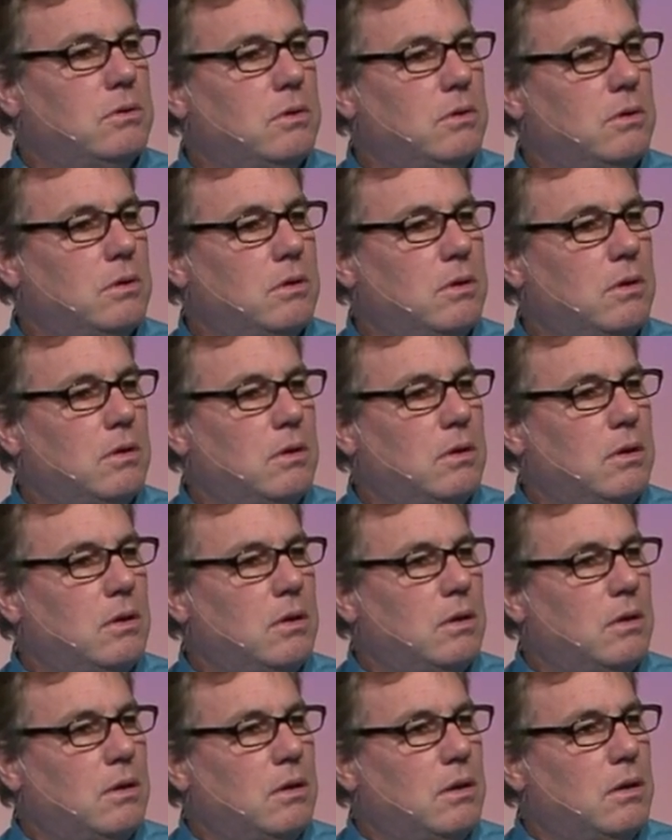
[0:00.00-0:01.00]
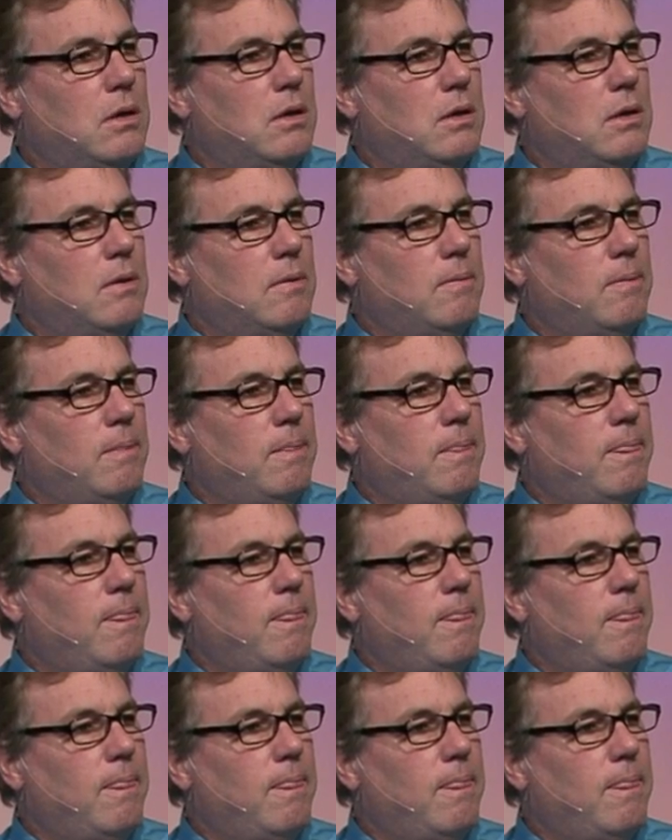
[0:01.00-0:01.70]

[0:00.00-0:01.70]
Nobody speaks.